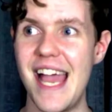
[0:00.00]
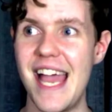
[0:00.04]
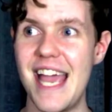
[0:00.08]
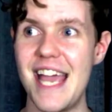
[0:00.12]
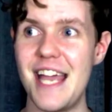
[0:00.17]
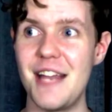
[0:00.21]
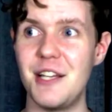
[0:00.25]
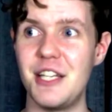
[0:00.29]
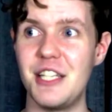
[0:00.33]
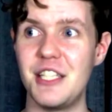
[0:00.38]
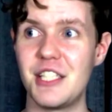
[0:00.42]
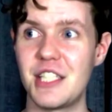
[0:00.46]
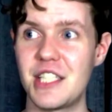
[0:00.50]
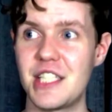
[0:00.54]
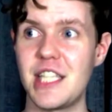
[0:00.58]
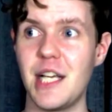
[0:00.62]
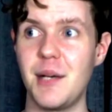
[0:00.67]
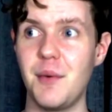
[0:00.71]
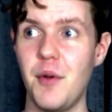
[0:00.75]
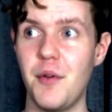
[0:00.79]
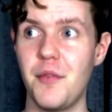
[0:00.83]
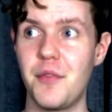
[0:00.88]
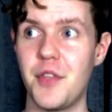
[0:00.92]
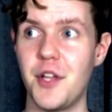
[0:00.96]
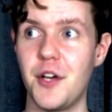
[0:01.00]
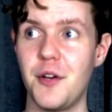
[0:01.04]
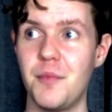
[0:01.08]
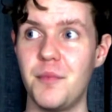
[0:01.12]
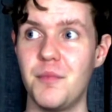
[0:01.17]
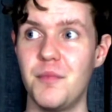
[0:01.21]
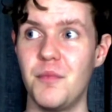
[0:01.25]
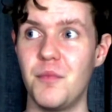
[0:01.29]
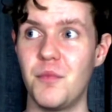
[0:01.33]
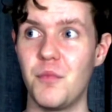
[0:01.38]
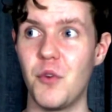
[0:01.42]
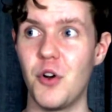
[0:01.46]
and some of
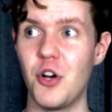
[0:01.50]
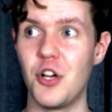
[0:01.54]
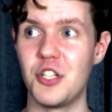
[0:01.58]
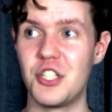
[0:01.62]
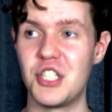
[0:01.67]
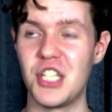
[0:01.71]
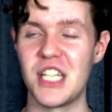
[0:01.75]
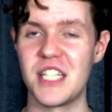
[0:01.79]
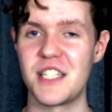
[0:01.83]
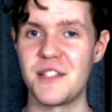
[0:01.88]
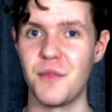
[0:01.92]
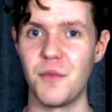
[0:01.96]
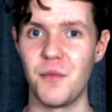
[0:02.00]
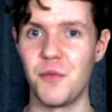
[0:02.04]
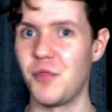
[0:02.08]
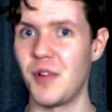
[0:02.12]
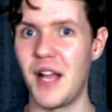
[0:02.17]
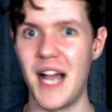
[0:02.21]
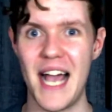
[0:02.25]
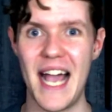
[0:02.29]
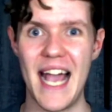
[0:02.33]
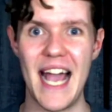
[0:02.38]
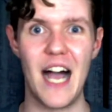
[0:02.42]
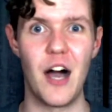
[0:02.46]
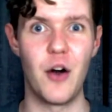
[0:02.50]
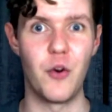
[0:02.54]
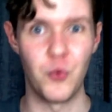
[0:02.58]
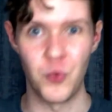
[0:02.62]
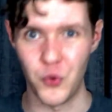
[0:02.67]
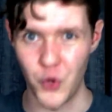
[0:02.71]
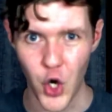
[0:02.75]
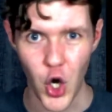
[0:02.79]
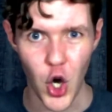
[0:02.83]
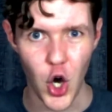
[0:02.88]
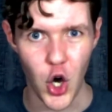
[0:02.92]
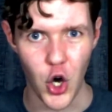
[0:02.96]
them were just flat
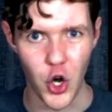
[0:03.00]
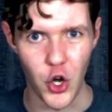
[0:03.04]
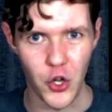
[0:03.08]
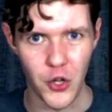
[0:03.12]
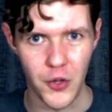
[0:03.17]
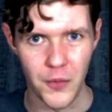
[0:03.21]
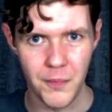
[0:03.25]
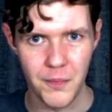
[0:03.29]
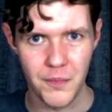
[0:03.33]
out wrong.